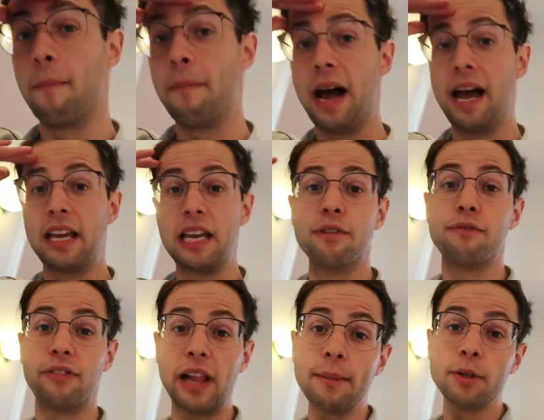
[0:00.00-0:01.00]
My
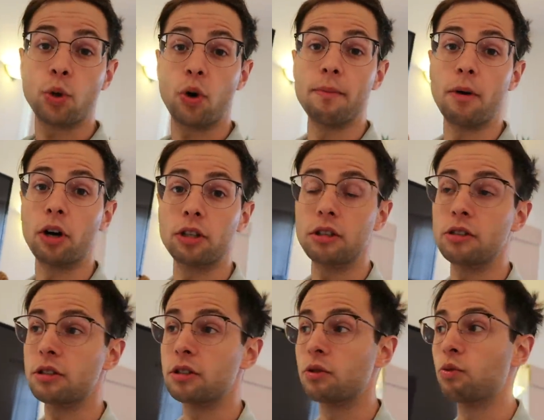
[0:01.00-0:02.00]
inflammatory
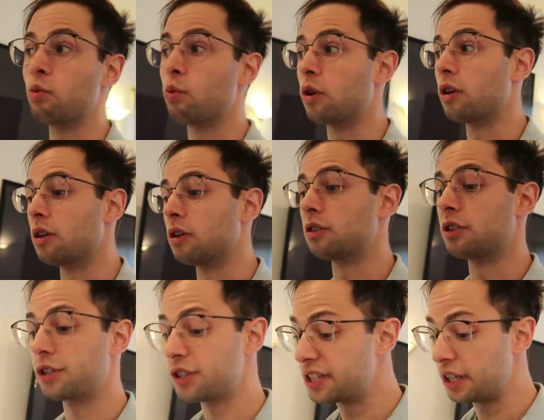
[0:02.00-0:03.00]
markers were
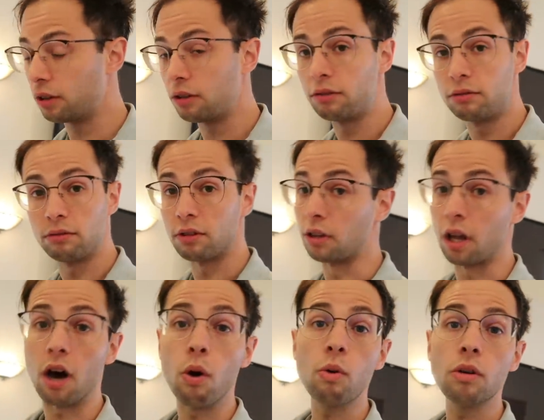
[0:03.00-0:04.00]
still
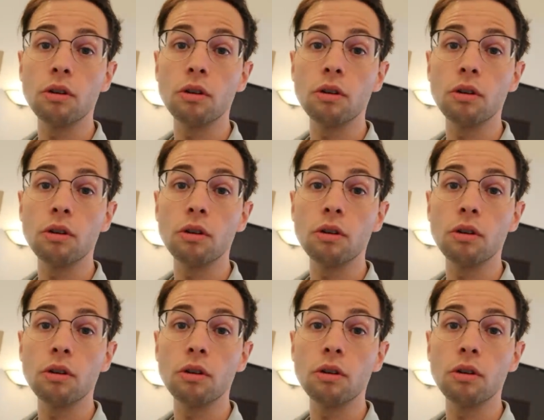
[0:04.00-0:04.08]
low,